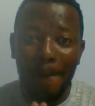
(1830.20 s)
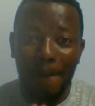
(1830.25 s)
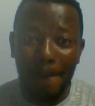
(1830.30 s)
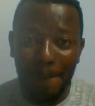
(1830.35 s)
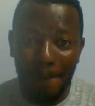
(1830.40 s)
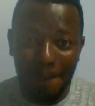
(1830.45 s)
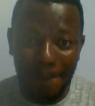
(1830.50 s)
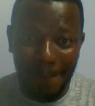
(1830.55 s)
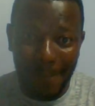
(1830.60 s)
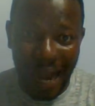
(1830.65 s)

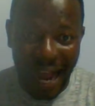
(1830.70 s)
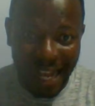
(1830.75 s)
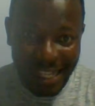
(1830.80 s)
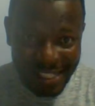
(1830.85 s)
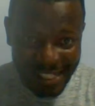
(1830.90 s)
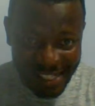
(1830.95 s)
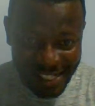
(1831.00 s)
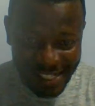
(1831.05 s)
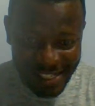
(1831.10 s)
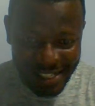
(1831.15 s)

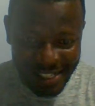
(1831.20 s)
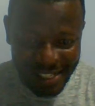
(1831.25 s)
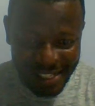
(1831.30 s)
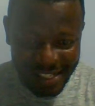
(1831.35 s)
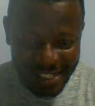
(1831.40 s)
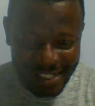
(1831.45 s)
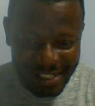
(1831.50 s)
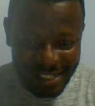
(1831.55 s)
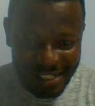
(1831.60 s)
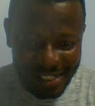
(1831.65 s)

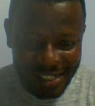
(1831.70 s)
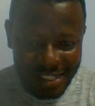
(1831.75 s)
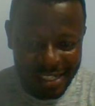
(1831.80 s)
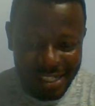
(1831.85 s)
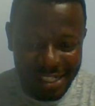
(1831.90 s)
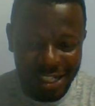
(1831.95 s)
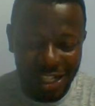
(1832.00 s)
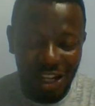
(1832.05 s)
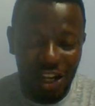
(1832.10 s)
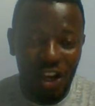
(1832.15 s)
mass,
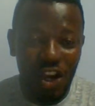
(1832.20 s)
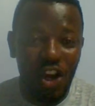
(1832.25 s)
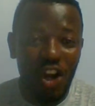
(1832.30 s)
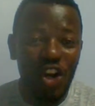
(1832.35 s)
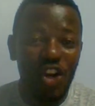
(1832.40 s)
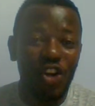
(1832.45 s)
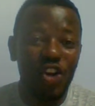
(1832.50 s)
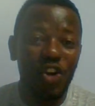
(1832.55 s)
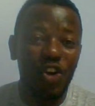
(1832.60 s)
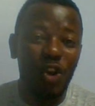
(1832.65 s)

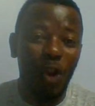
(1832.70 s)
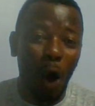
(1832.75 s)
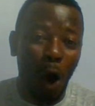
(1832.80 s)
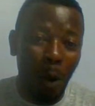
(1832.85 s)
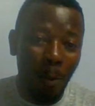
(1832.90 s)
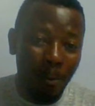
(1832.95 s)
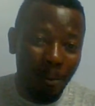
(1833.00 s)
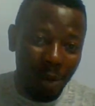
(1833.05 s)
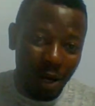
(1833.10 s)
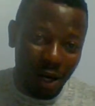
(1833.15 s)

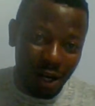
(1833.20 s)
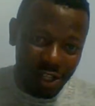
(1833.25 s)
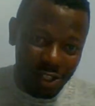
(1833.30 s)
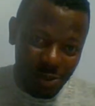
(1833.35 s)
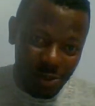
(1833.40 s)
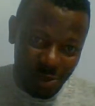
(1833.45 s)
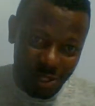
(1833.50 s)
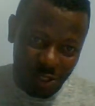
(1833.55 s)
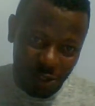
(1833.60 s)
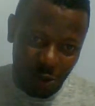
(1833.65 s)

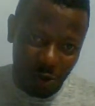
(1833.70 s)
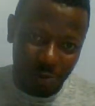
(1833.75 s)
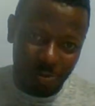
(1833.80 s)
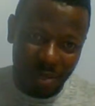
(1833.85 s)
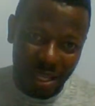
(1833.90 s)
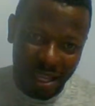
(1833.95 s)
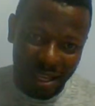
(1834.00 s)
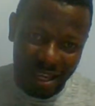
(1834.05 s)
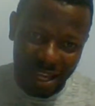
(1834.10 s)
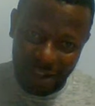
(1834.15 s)
numbers, which could
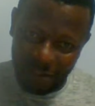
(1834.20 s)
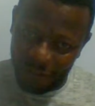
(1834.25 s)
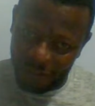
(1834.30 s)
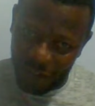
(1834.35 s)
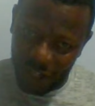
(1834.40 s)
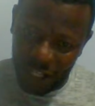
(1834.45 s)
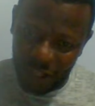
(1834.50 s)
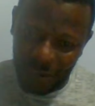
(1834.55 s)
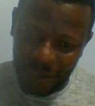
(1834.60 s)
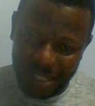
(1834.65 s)
be in
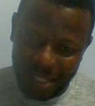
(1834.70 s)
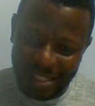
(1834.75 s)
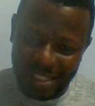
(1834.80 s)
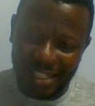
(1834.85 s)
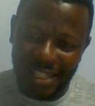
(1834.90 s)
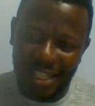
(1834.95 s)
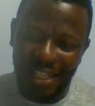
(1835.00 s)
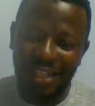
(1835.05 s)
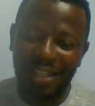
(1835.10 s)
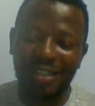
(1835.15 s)

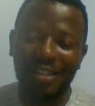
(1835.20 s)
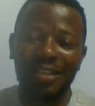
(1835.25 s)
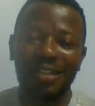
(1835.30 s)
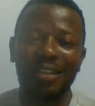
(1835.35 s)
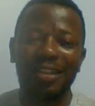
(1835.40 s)
frequency,